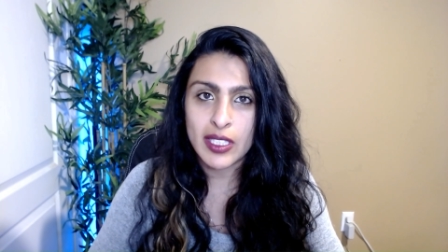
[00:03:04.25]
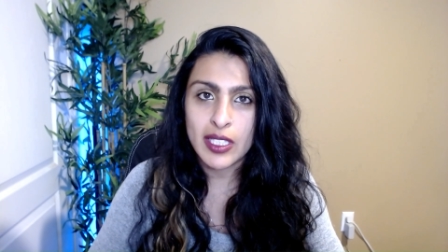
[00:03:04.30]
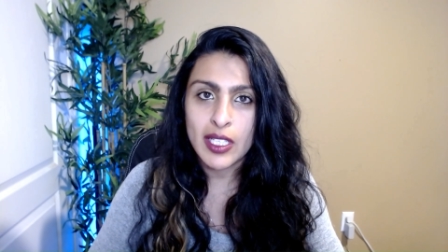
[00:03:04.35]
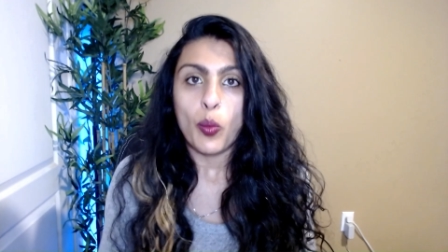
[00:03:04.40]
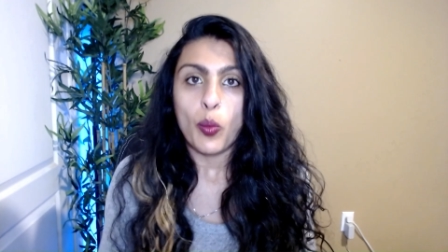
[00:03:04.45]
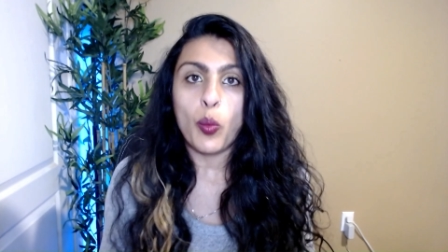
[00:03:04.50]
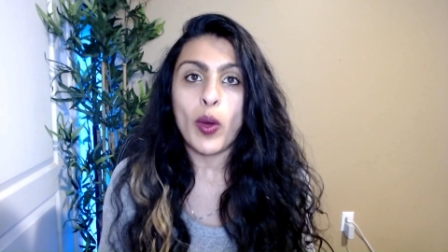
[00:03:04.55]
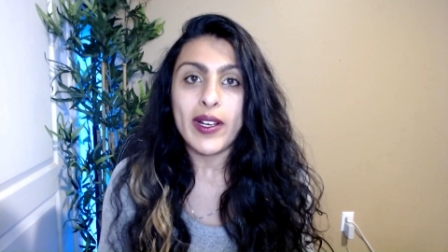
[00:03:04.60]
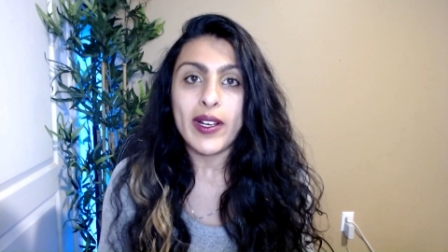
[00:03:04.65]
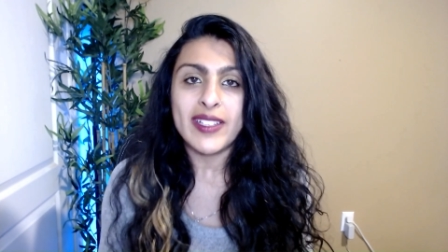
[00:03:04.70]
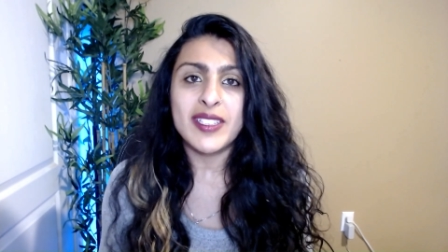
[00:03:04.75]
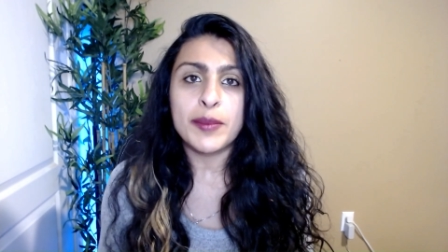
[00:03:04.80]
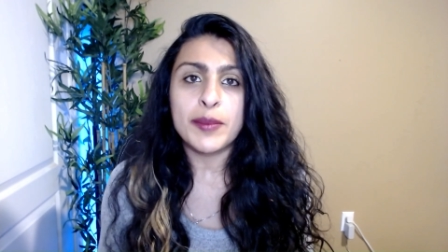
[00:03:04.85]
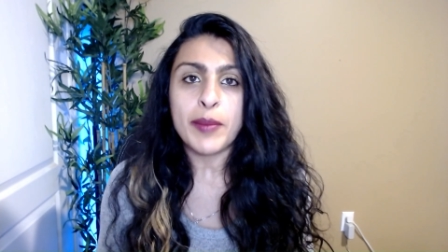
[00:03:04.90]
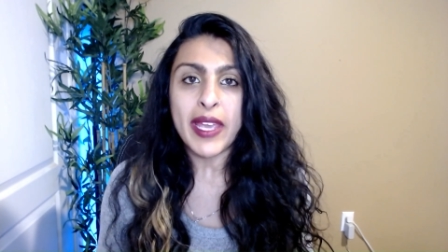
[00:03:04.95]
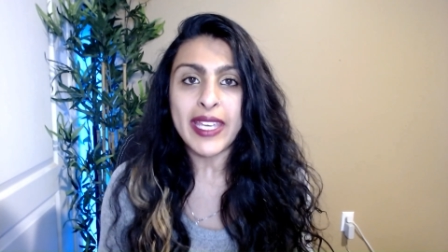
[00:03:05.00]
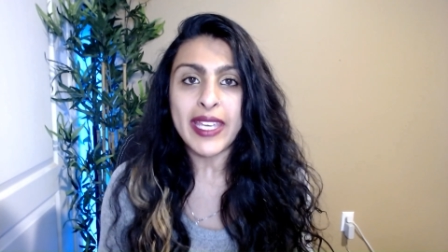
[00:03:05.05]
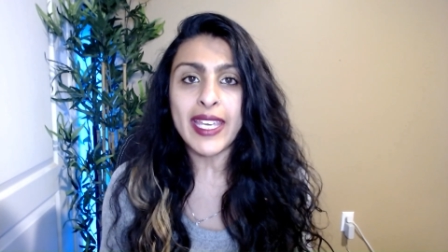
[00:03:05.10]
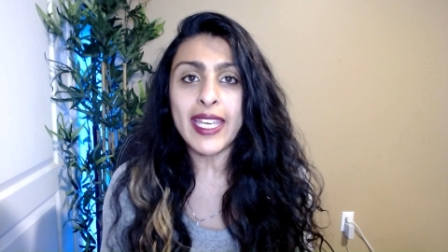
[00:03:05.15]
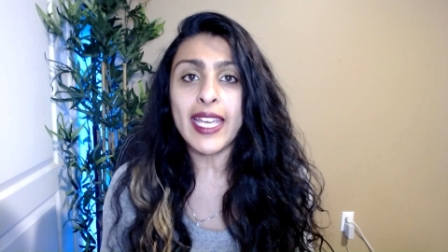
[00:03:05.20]
What is
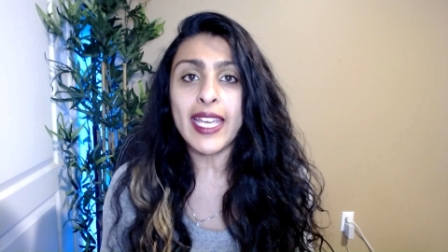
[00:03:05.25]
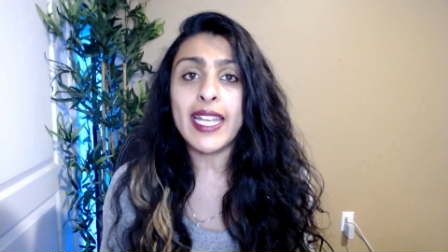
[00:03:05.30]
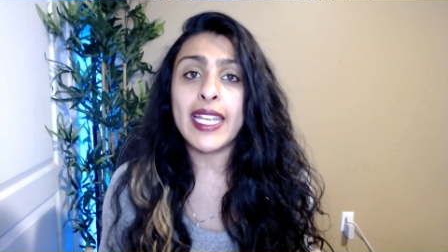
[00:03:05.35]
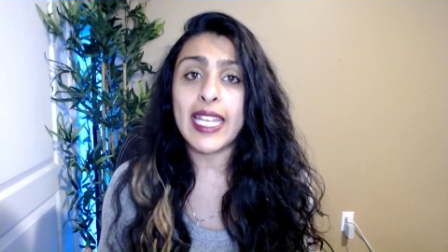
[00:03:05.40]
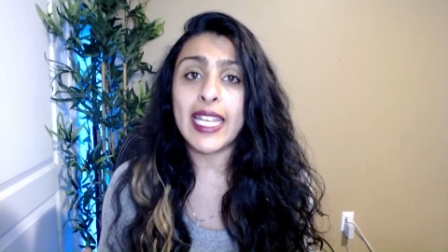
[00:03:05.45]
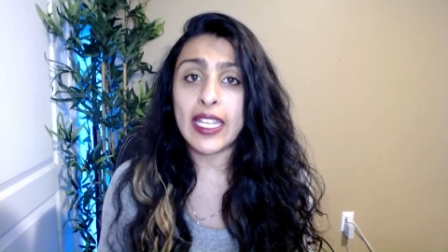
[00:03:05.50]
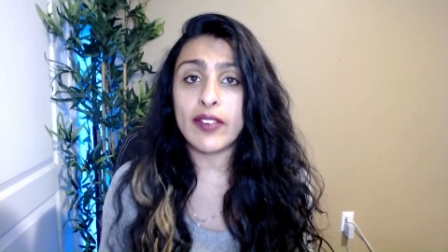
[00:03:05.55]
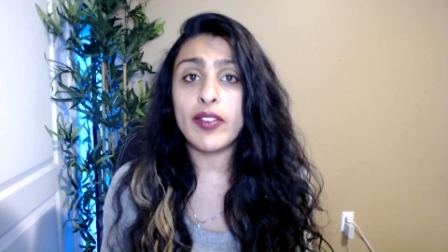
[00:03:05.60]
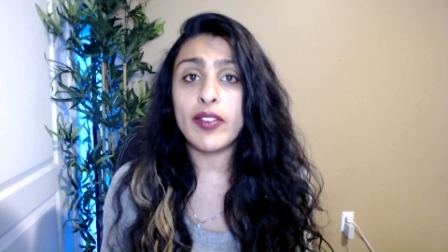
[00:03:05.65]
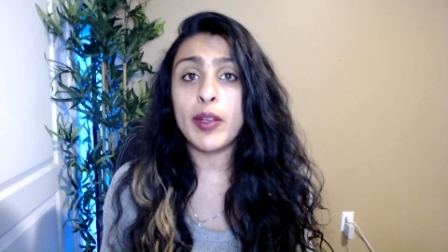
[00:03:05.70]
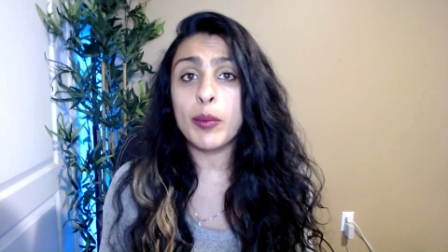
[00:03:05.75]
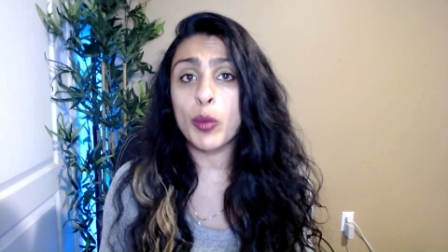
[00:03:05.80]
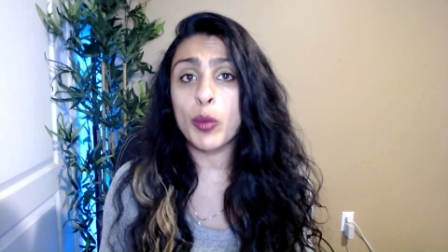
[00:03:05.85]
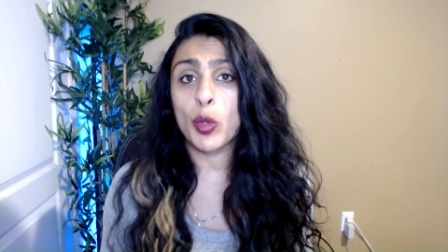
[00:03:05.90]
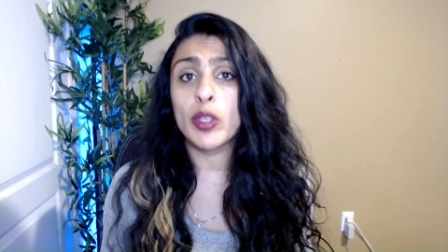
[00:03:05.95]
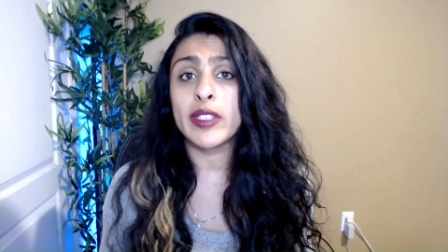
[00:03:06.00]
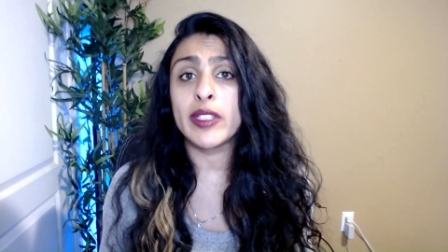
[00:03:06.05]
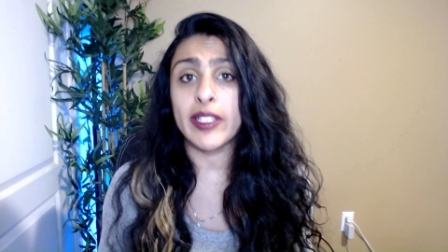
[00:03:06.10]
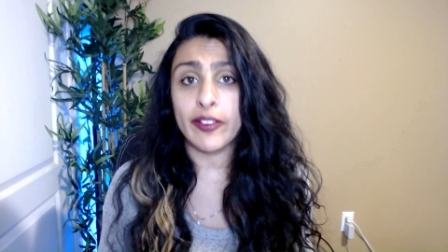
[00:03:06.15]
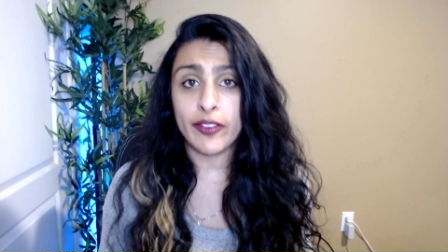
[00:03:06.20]
making it even
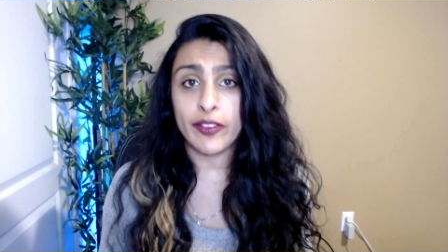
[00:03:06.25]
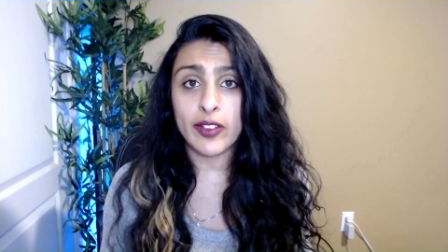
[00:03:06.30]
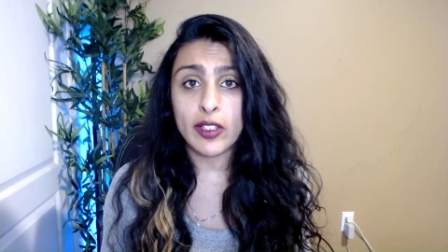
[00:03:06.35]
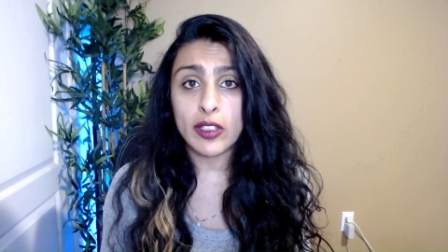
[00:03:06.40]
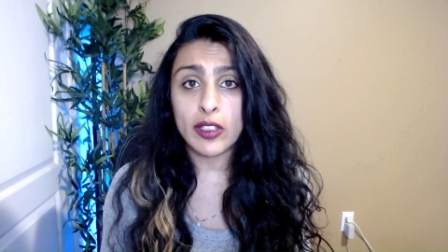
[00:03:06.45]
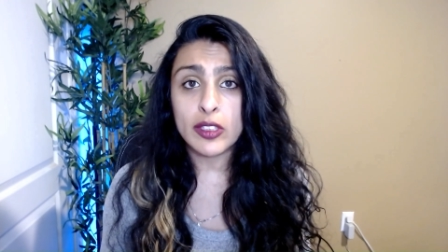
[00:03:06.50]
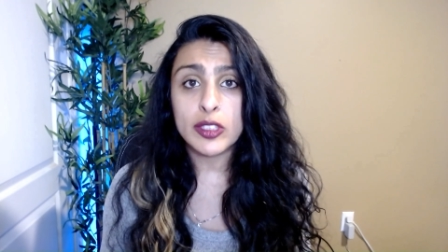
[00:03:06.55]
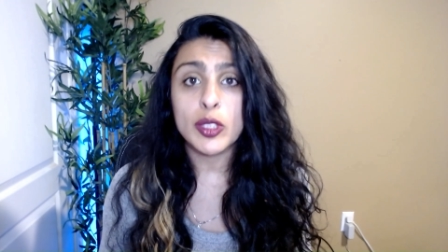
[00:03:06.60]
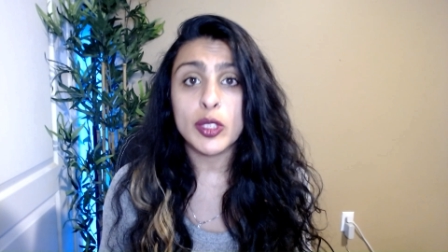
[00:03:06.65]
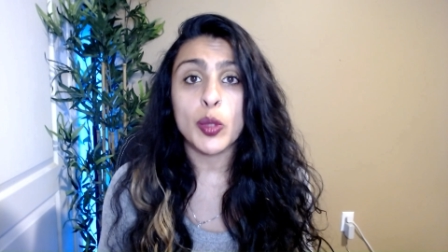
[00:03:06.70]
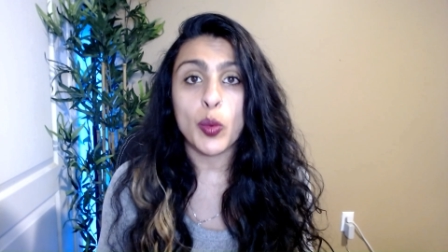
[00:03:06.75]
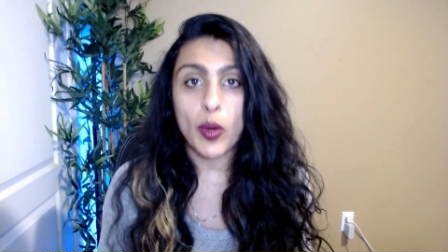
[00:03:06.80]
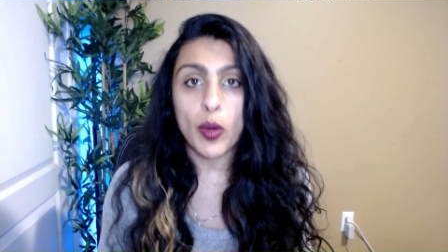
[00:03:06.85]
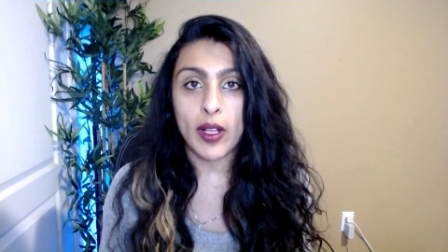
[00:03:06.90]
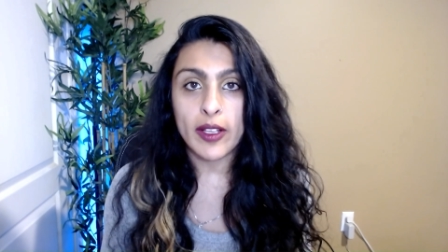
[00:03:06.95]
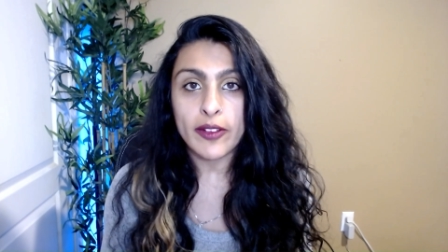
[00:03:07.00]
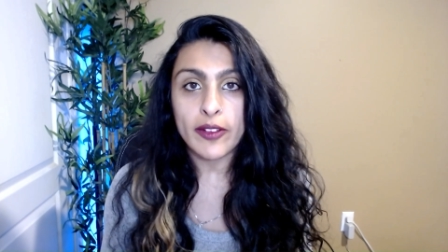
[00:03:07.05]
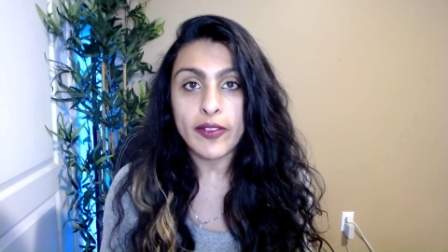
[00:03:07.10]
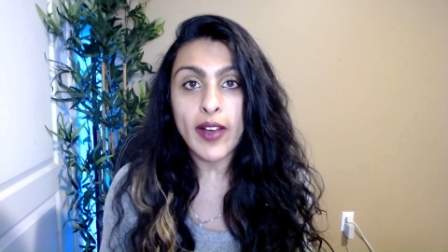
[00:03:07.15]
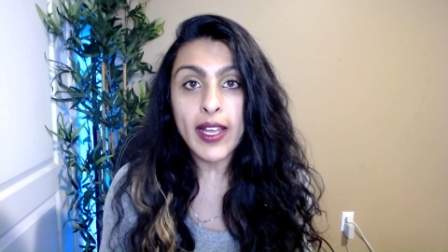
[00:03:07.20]
more difficult to
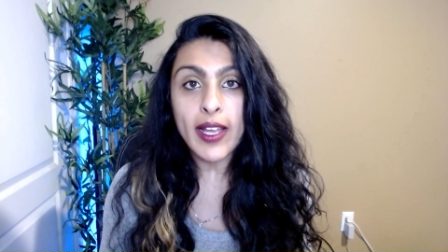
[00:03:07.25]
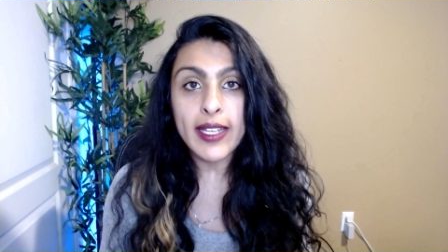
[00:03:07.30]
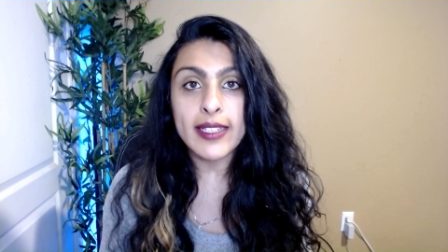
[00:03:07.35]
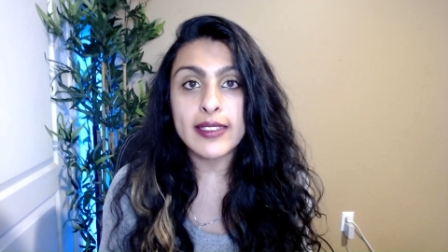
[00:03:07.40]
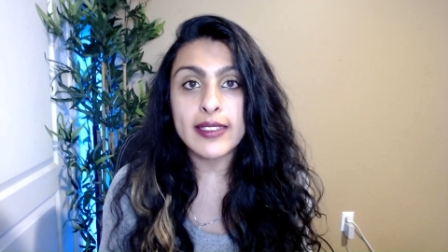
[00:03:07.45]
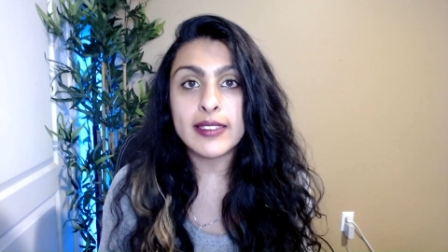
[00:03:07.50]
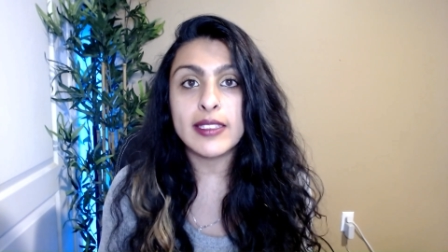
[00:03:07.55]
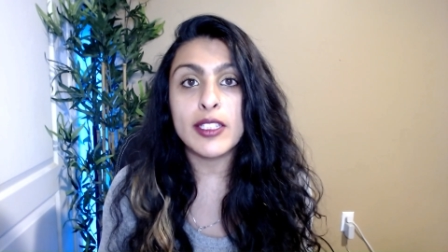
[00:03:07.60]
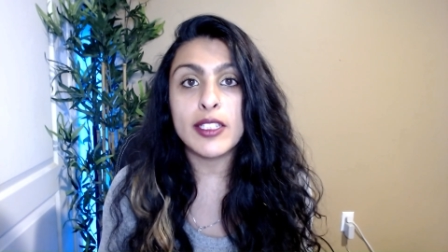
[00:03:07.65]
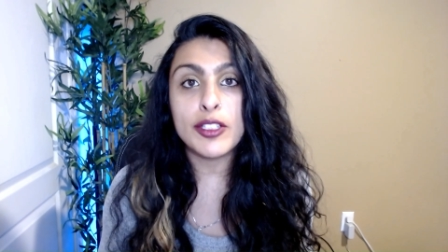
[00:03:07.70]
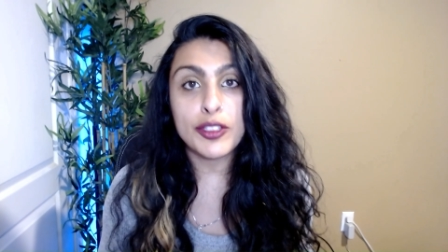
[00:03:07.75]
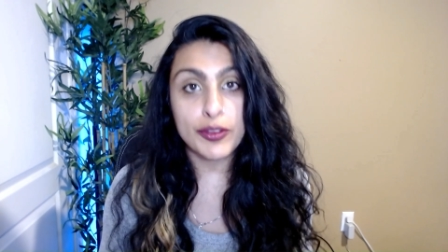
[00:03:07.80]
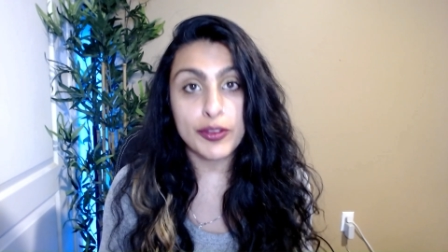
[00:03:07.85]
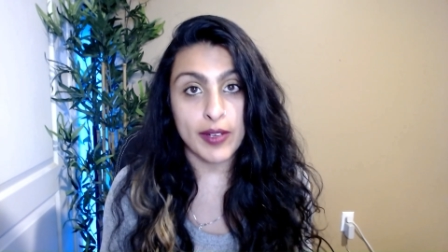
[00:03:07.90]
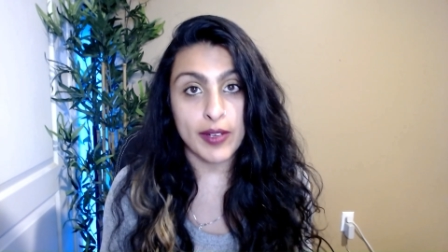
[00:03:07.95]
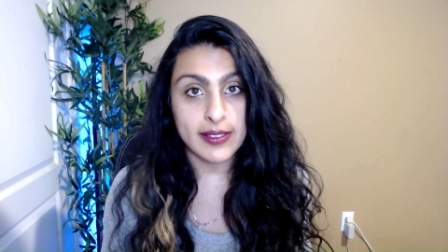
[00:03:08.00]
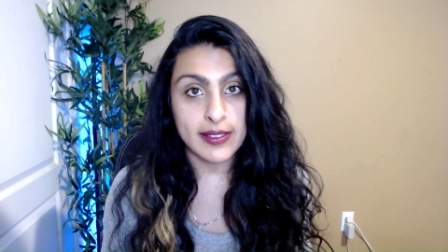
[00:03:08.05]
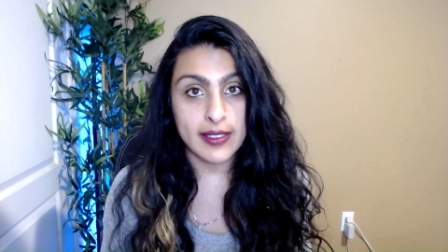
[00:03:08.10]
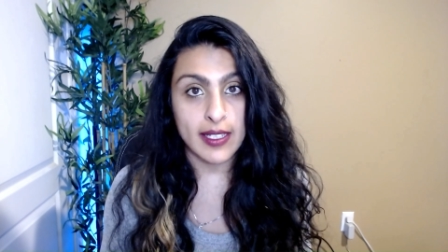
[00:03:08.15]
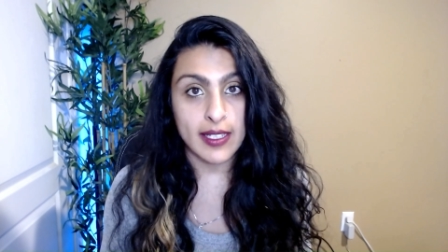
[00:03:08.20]
qualify is the
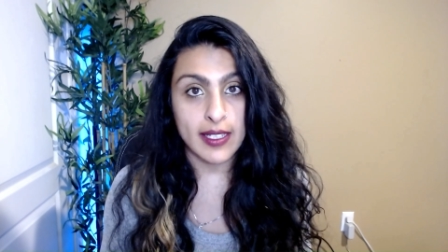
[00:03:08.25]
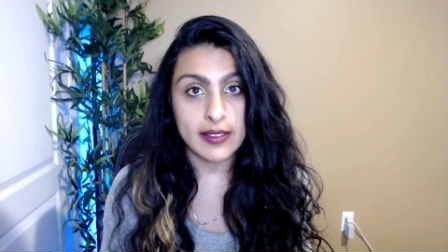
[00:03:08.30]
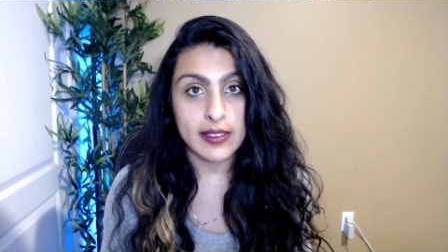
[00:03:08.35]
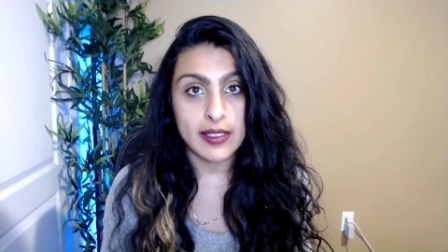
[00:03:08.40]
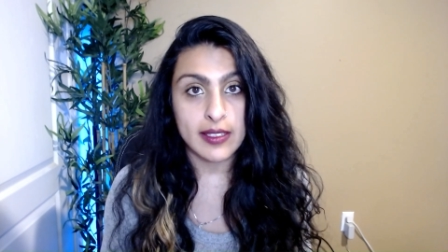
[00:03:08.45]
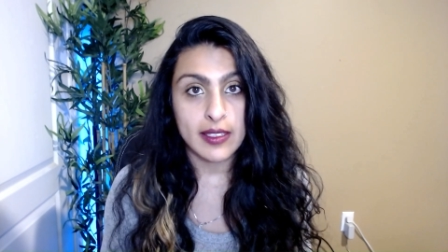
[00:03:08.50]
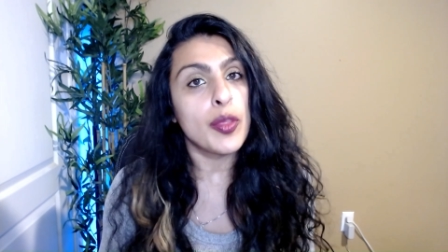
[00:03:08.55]
stress test.